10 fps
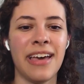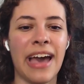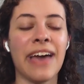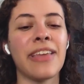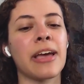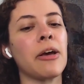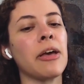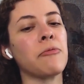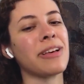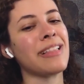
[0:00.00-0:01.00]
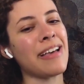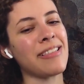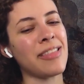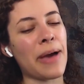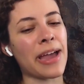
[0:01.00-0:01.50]
and like realize
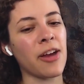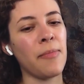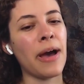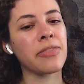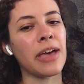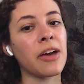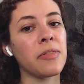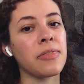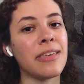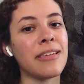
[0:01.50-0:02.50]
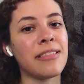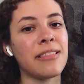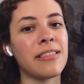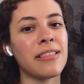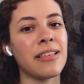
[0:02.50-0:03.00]
in the back of your mind like
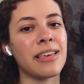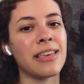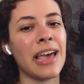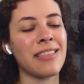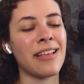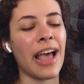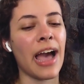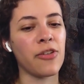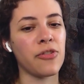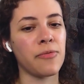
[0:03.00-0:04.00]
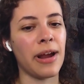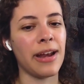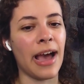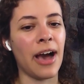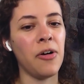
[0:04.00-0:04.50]
this yeah it's not action right
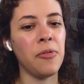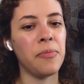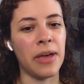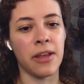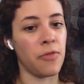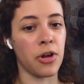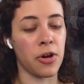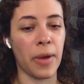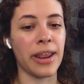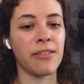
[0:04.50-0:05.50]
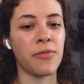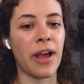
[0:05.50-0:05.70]
now and if all you're waiting is for